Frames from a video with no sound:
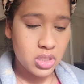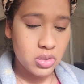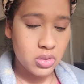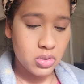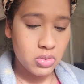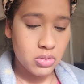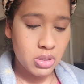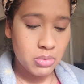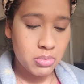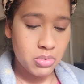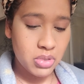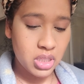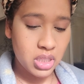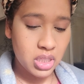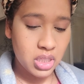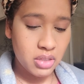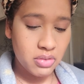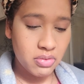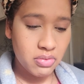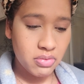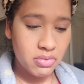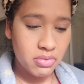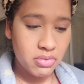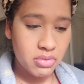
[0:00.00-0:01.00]
2, I
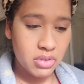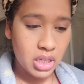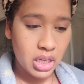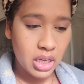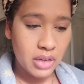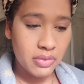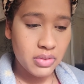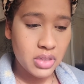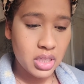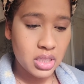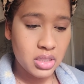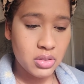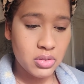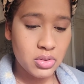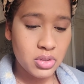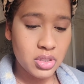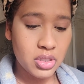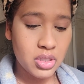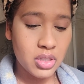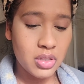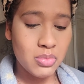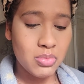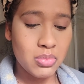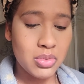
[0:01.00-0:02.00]
believe. I'm not too
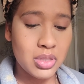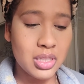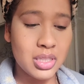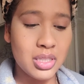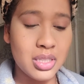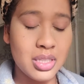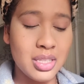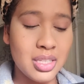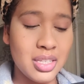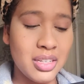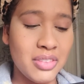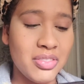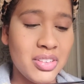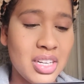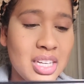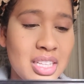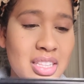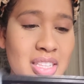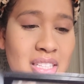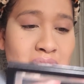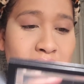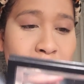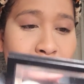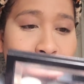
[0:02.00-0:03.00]
sure, but I forgot
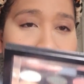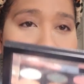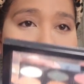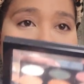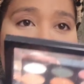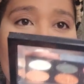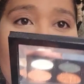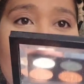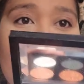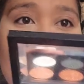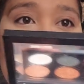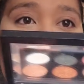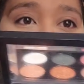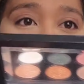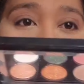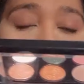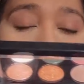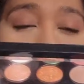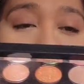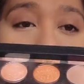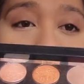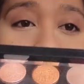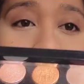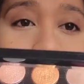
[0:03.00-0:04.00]
the number, but this is
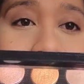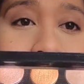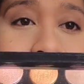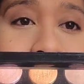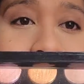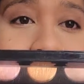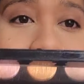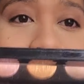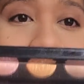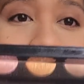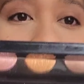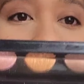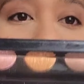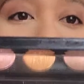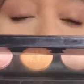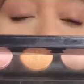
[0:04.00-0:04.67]
the palette.